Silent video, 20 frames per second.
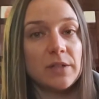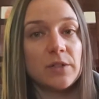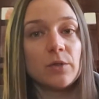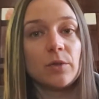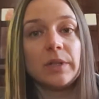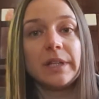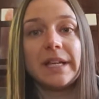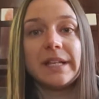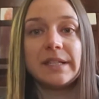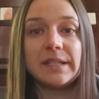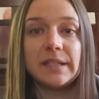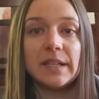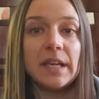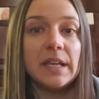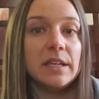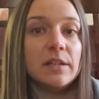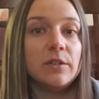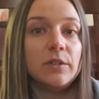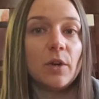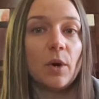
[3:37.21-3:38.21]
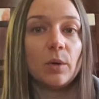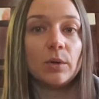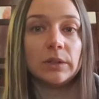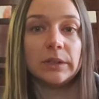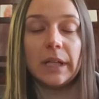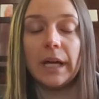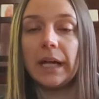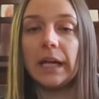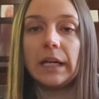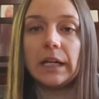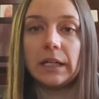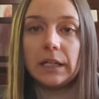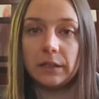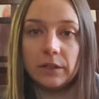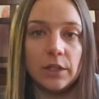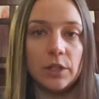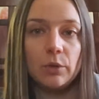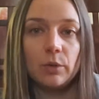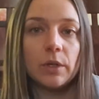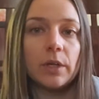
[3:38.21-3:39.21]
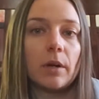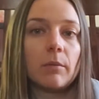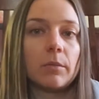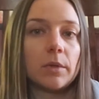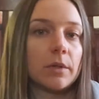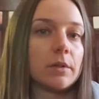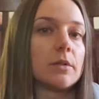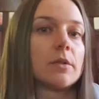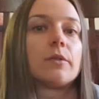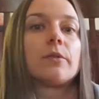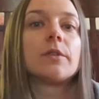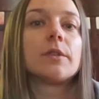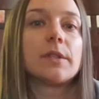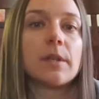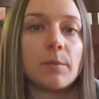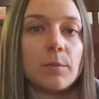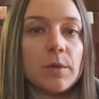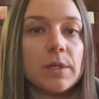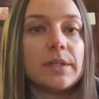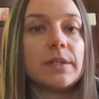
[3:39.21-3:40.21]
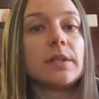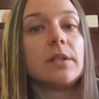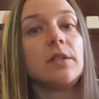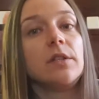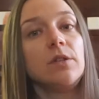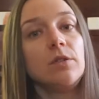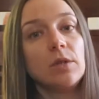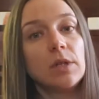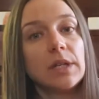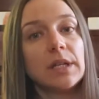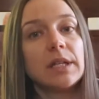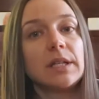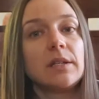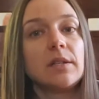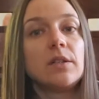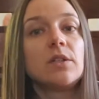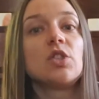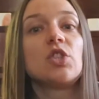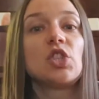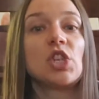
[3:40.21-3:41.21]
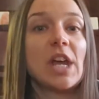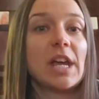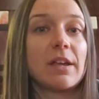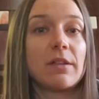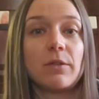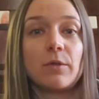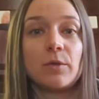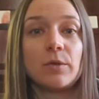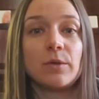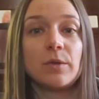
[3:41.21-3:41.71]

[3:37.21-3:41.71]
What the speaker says: So let's say you don't like cucumbers for some reason, you can check